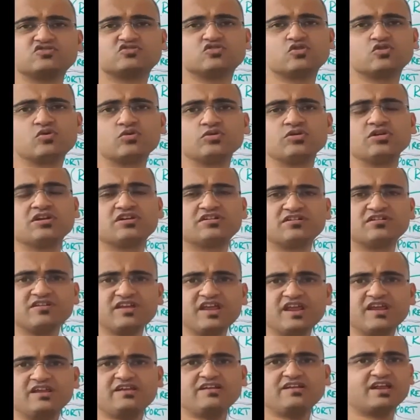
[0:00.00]
a zone
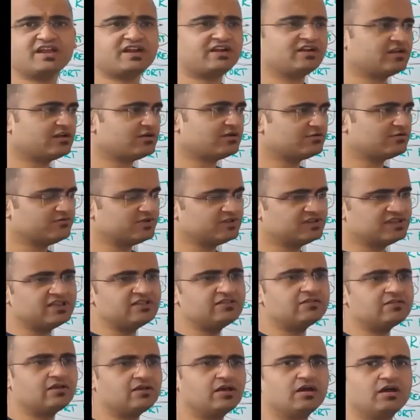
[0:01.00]
created
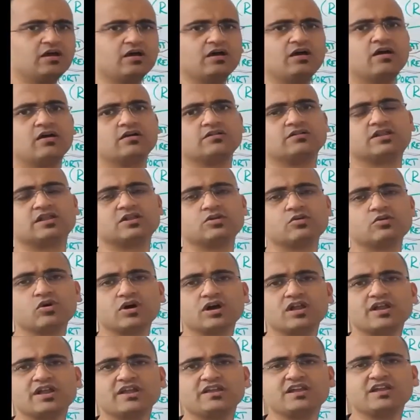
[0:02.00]
within the
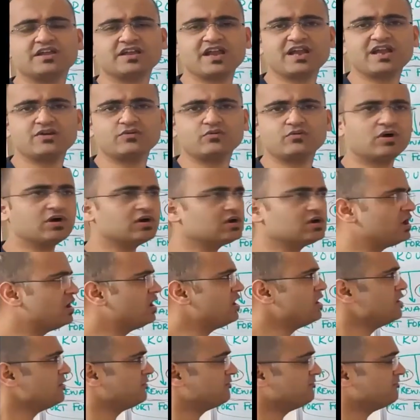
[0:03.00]
local area network,